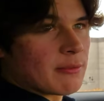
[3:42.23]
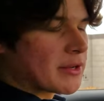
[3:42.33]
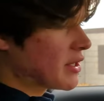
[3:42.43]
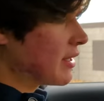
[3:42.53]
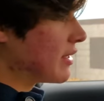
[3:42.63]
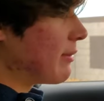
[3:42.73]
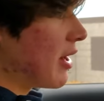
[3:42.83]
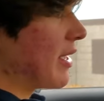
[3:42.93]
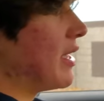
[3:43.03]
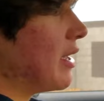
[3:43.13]
especially because the
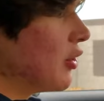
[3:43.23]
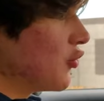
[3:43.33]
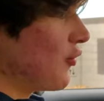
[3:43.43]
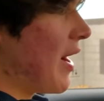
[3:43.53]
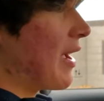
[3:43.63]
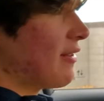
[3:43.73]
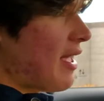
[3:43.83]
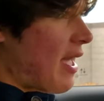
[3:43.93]
Mach-E tracks